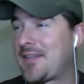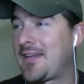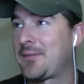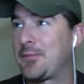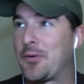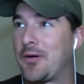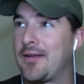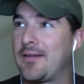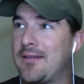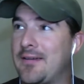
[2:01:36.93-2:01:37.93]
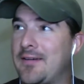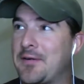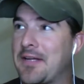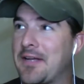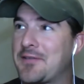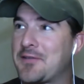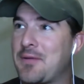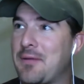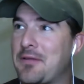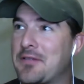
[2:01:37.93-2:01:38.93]
thing, boy, I don't know. Your guess is
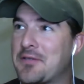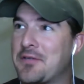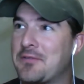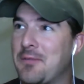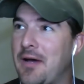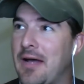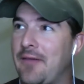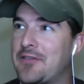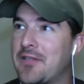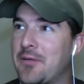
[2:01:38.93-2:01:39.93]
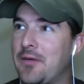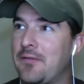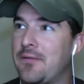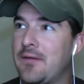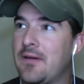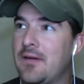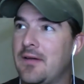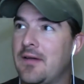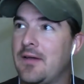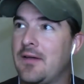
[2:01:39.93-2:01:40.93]
probably as good as mine. Obviously, we've
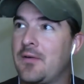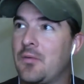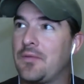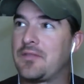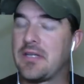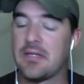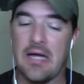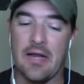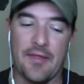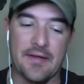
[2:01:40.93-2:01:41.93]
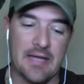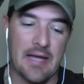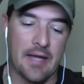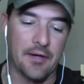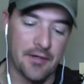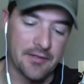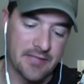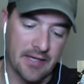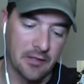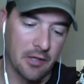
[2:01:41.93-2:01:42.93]
we've seen a lot of things. I, I heard
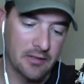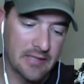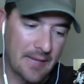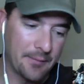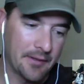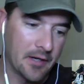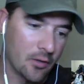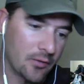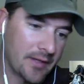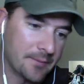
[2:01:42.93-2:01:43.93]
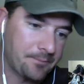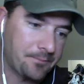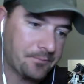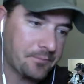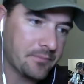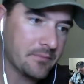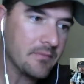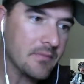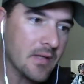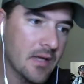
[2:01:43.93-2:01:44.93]
it said a long time ago that
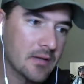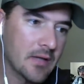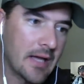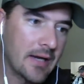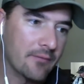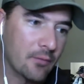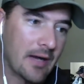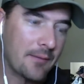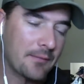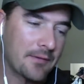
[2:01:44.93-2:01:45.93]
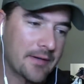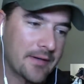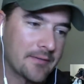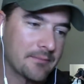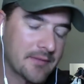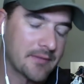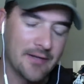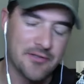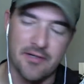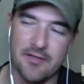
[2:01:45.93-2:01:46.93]
a lot of well, I remember hearing
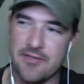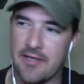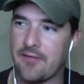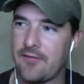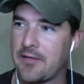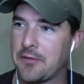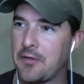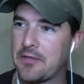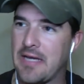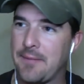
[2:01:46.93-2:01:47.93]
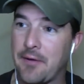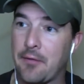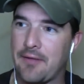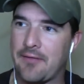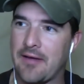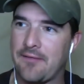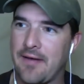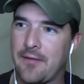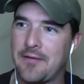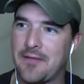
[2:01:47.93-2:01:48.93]
Todd Jarrett say it in a video a long time ago, and I've kind of
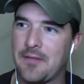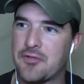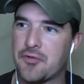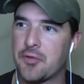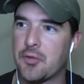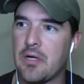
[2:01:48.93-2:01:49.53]
found it to be true